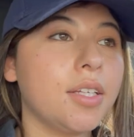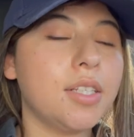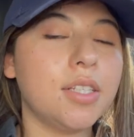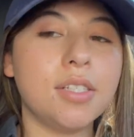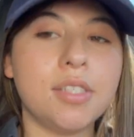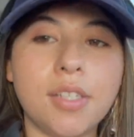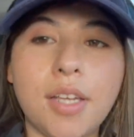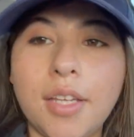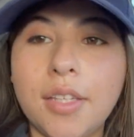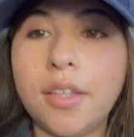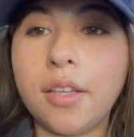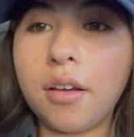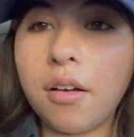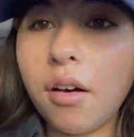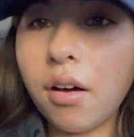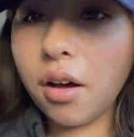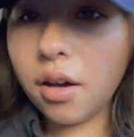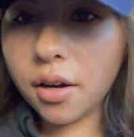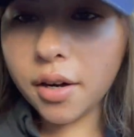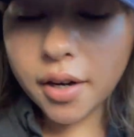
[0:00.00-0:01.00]
inside the
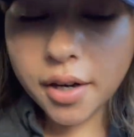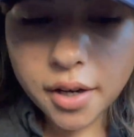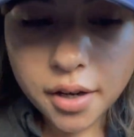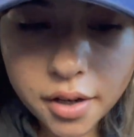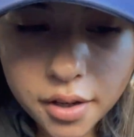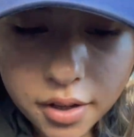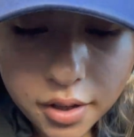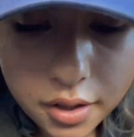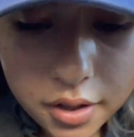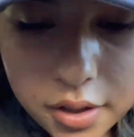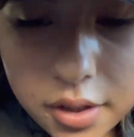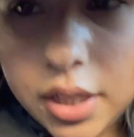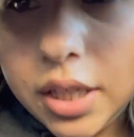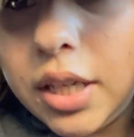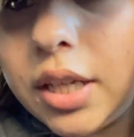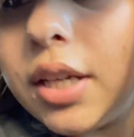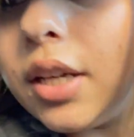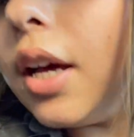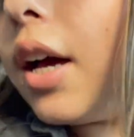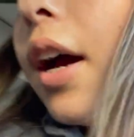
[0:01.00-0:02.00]
car.
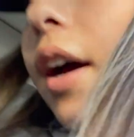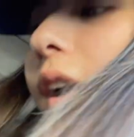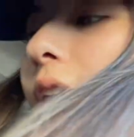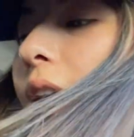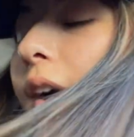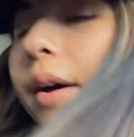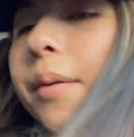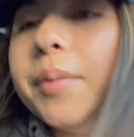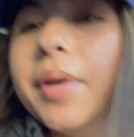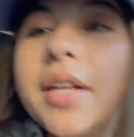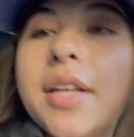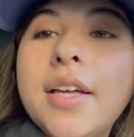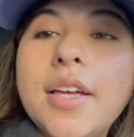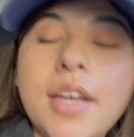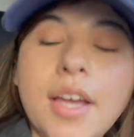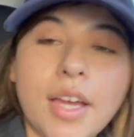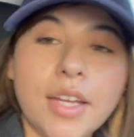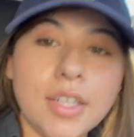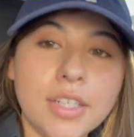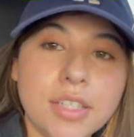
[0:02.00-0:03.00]
Um,
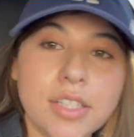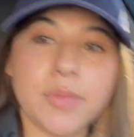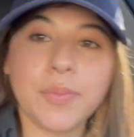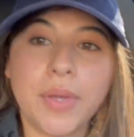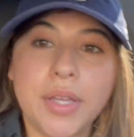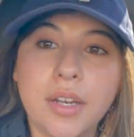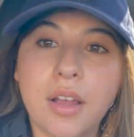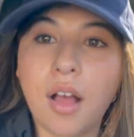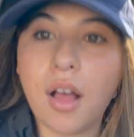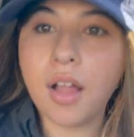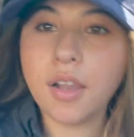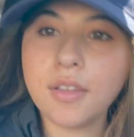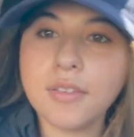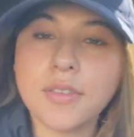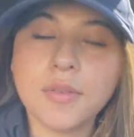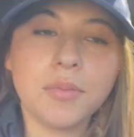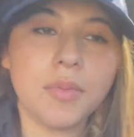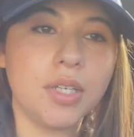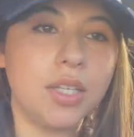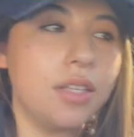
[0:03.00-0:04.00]
I didn't spend all
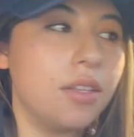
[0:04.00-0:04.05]
of the money,